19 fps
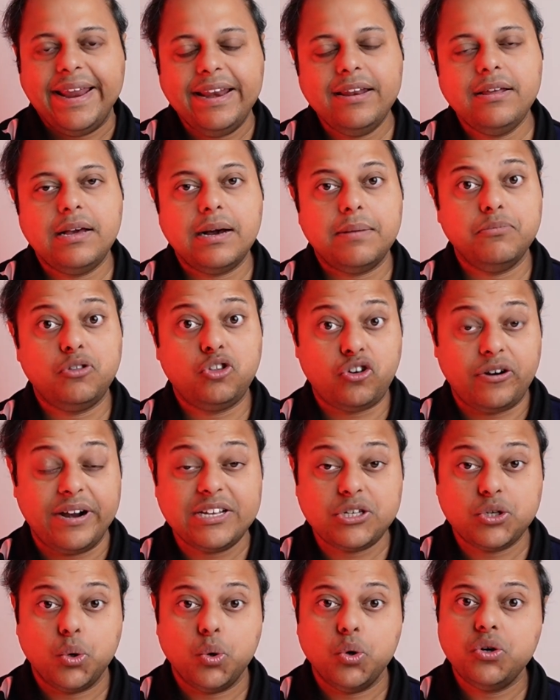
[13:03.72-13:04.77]
income
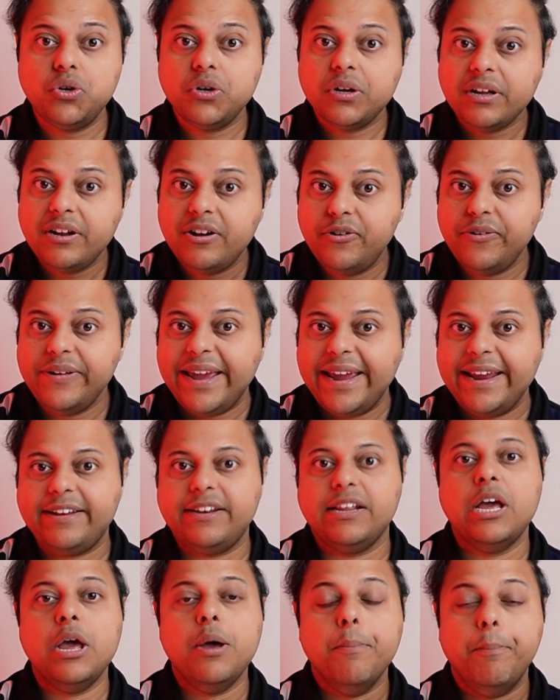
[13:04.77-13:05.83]
threshold
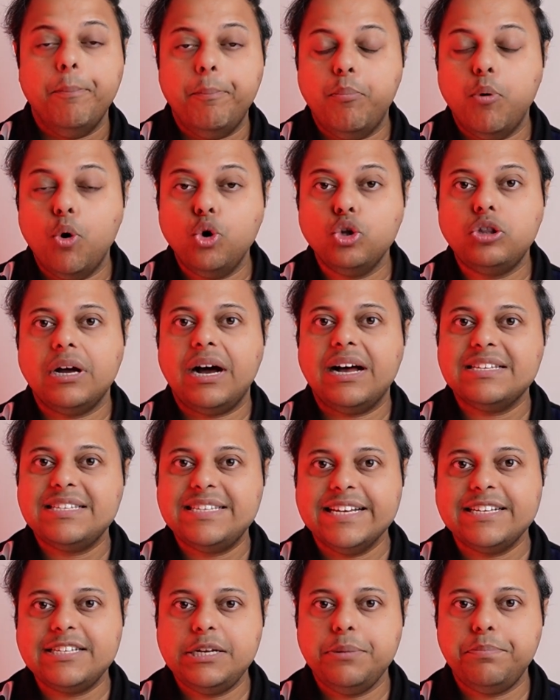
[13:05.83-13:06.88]
create both a
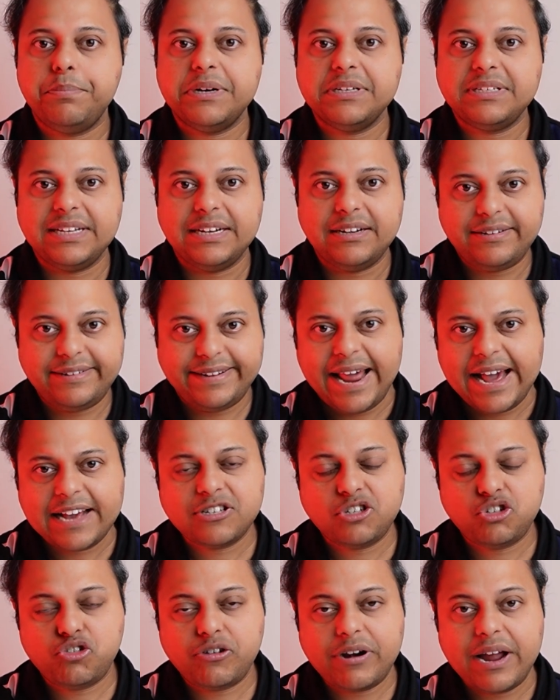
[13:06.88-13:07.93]
60%
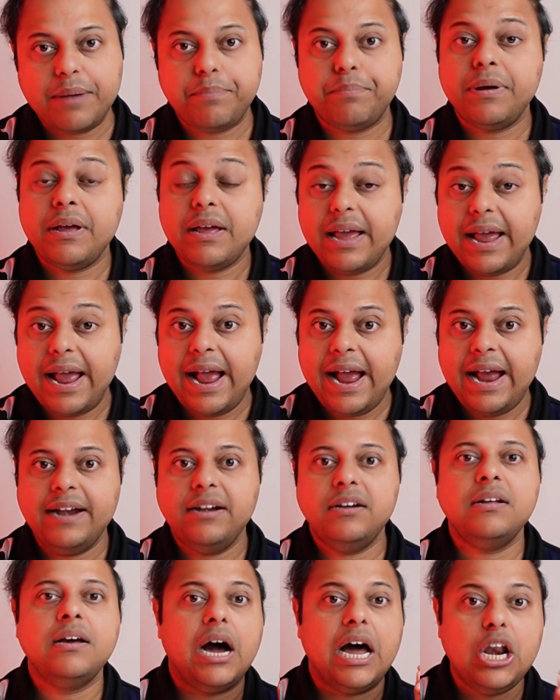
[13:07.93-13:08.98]
tax trap
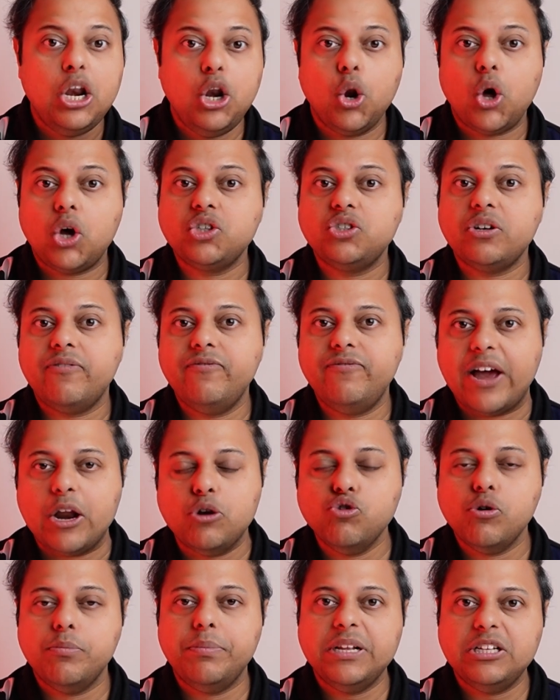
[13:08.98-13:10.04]
and a loss of
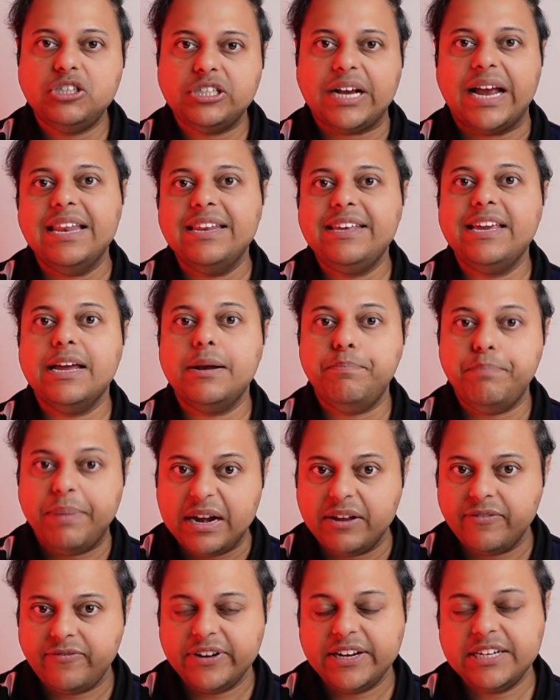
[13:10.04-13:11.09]
valuable childcare
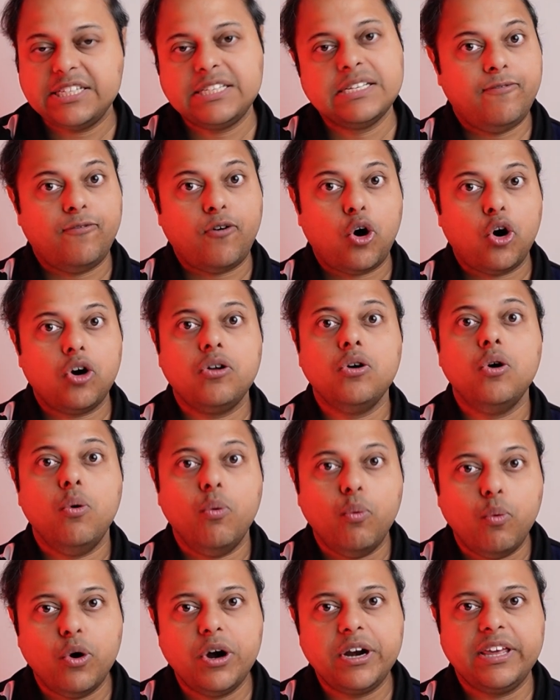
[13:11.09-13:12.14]
benefits for
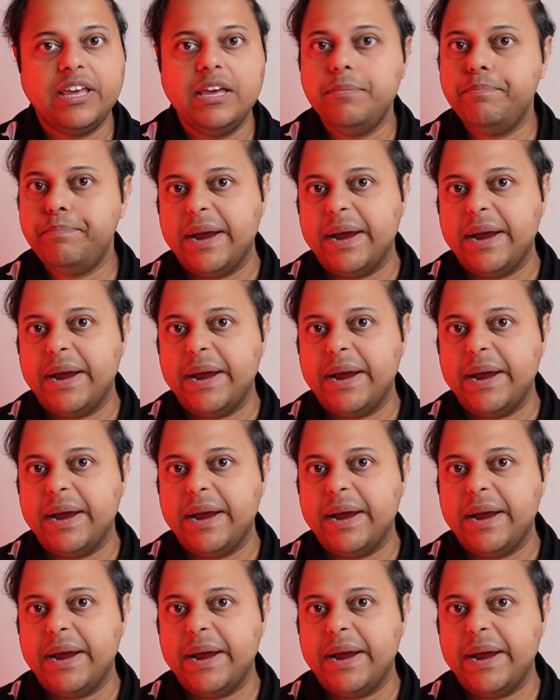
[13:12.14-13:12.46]
working